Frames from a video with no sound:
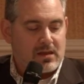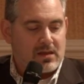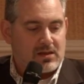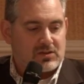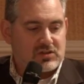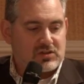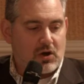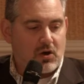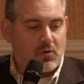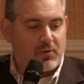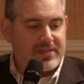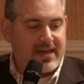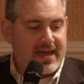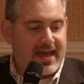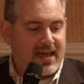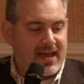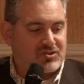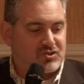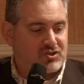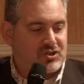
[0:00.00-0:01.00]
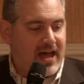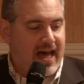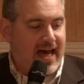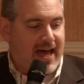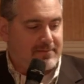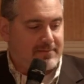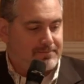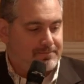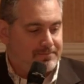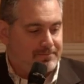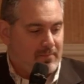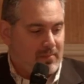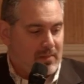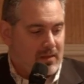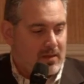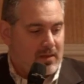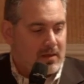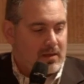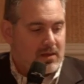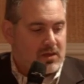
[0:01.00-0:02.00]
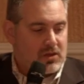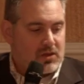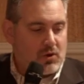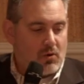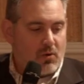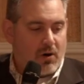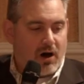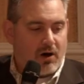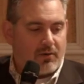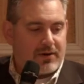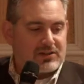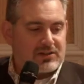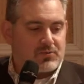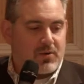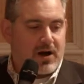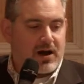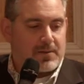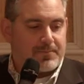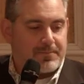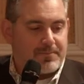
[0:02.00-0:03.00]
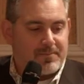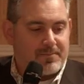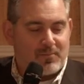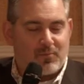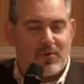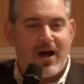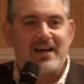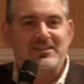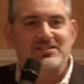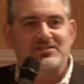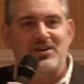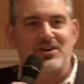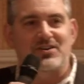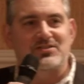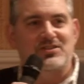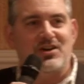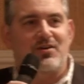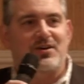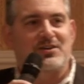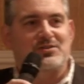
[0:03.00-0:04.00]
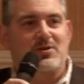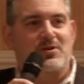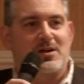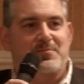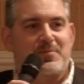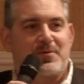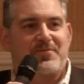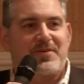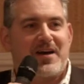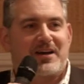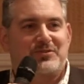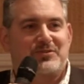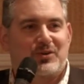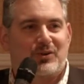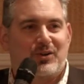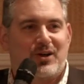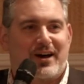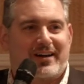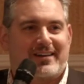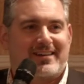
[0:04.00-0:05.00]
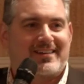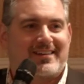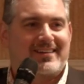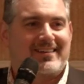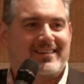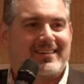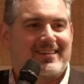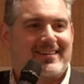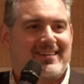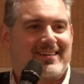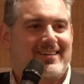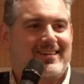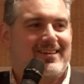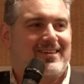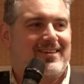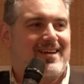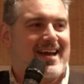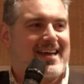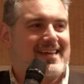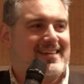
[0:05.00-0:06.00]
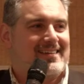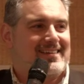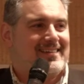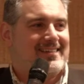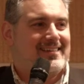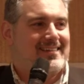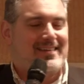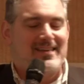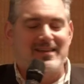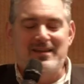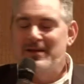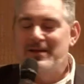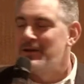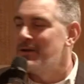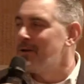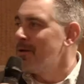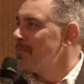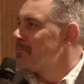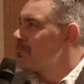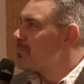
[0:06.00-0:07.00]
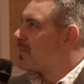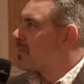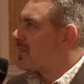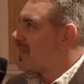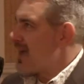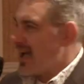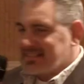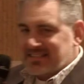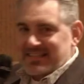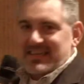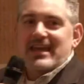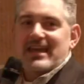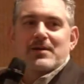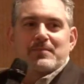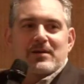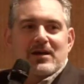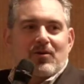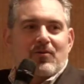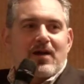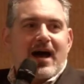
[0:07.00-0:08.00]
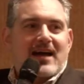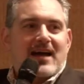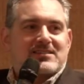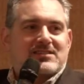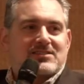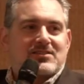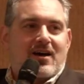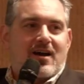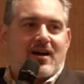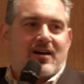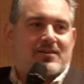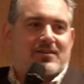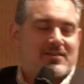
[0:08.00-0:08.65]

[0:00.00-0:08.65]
So, with a headshot, you always want to, rock stars always want to perfect their look, right? That's key to be a rock star.